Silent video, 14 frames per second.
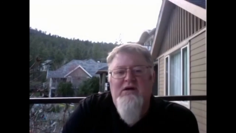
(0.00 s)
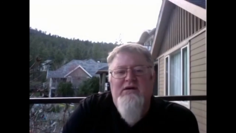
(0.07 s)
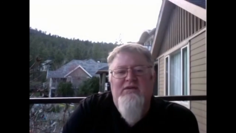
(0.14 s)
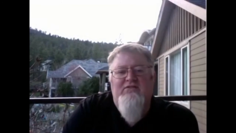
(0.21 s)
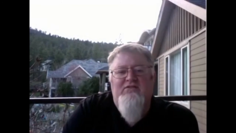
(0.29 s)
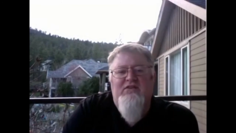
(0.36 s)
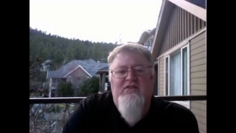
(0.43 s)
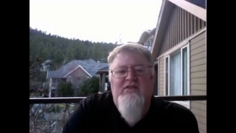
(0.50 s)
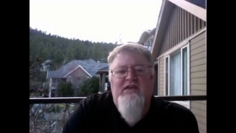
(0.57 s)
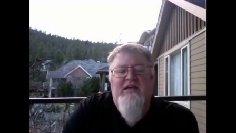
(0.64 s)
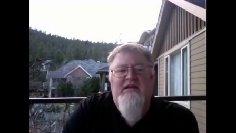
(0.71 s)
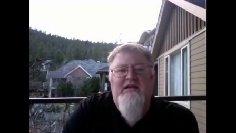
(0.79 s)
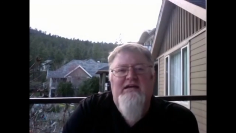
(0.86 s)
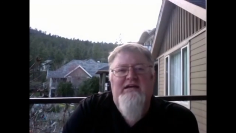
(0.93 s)
I think, uh,
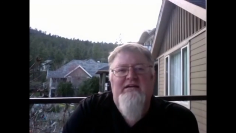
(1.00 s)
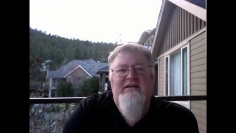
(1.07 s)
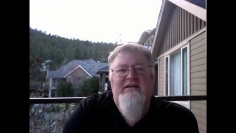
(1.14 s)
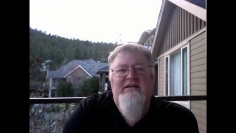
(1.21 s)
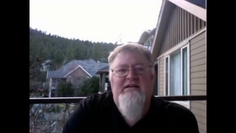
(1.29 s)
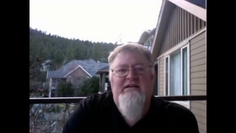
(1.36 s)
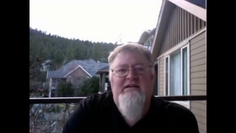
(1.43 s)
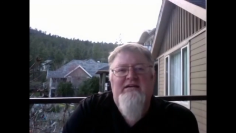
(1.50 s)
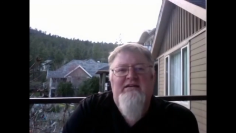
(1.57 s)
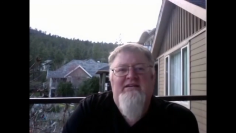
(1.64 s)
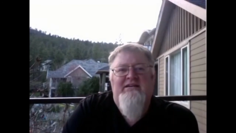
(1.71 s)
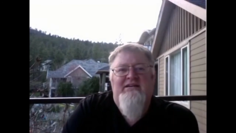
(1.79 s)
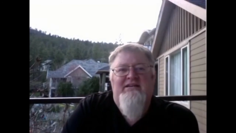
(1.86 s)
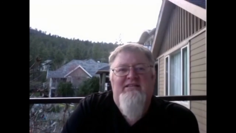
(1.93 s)
that's the
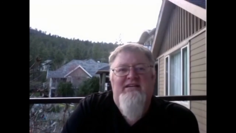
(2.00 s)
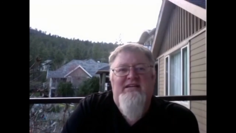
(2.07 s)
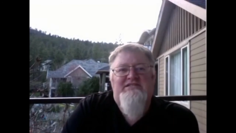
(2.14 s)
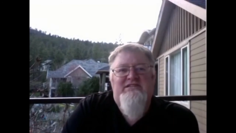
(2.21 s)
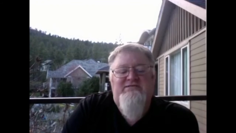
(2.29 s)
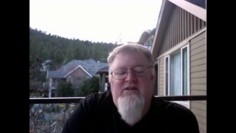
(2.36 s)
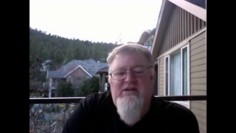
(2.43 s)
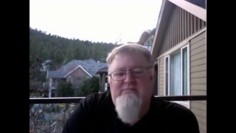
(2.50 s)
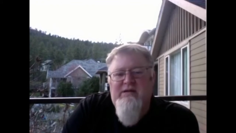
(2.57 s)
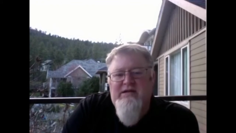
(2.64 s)
fundamental error,